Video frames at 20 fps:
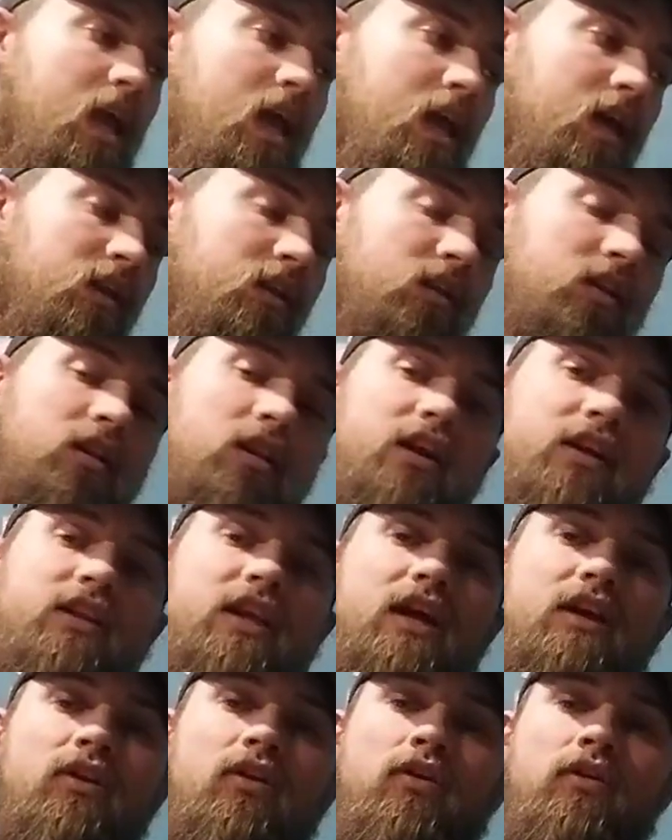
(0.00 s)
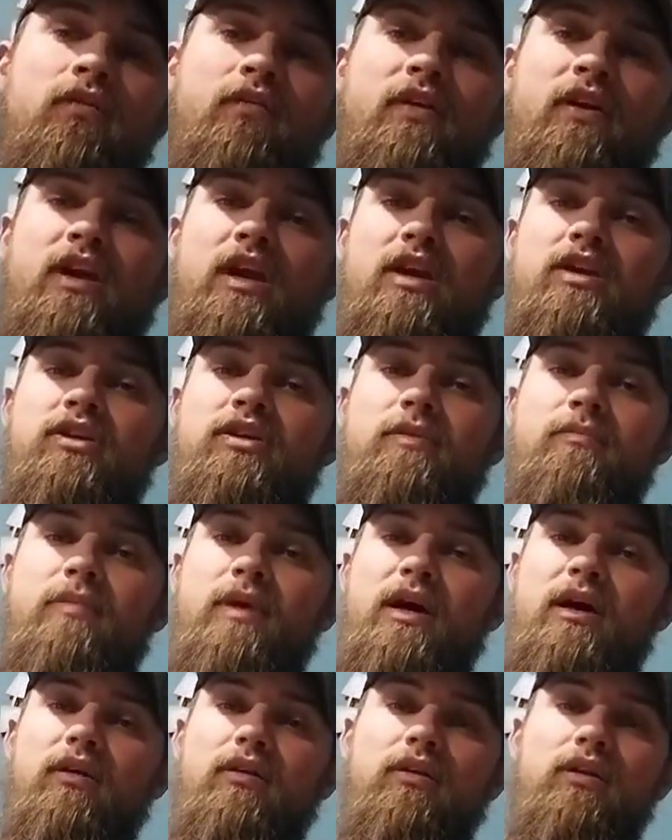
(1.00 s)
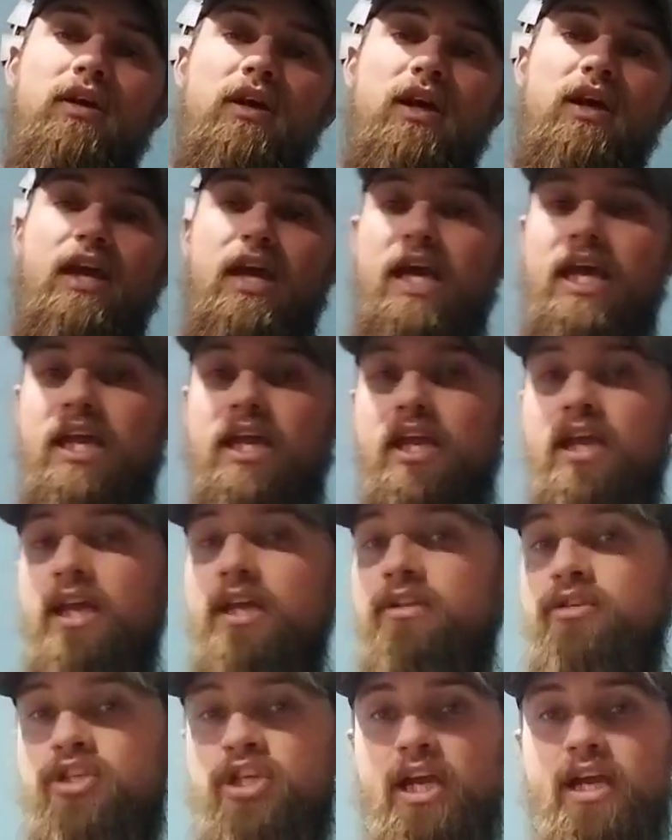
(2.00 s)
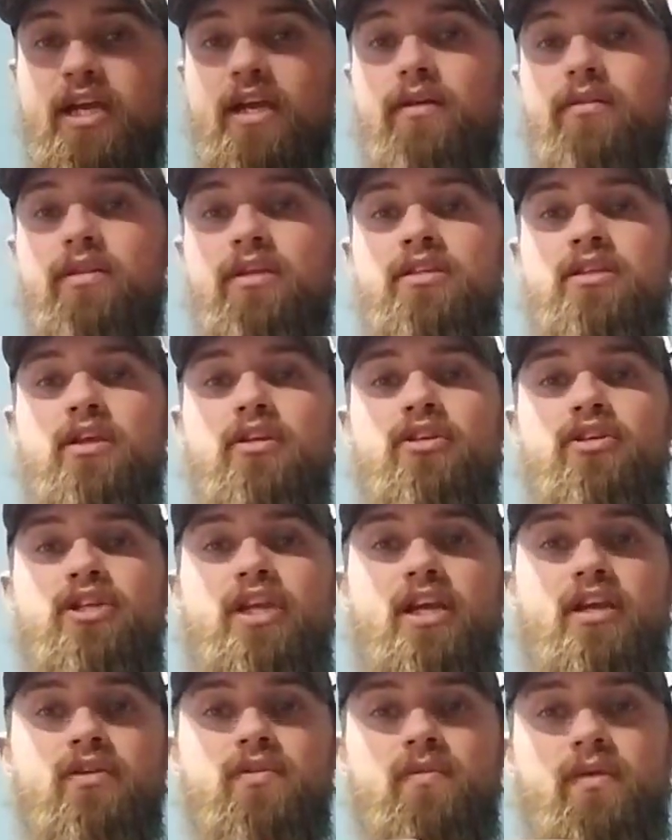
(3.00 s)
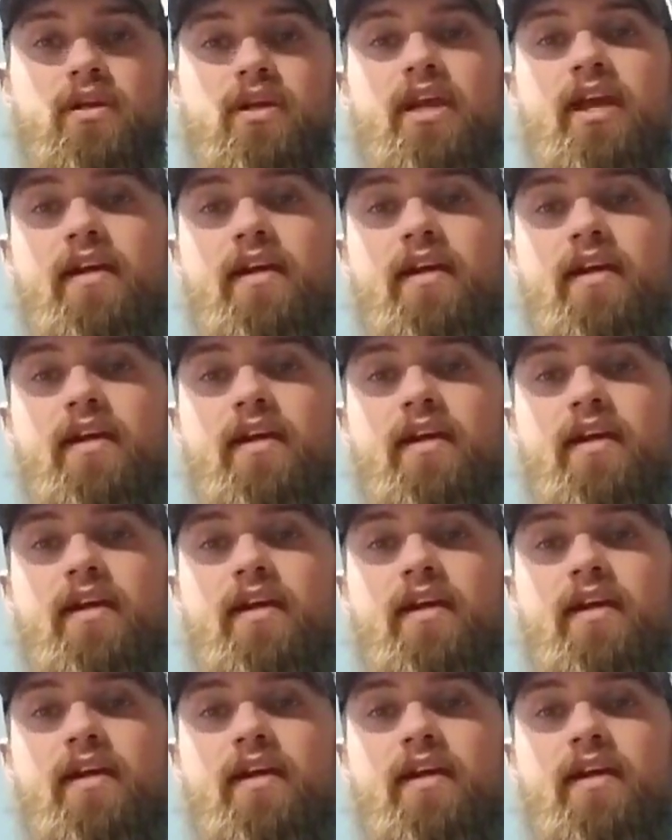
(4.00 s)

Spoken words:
and click that notification bell, and check out these other channels.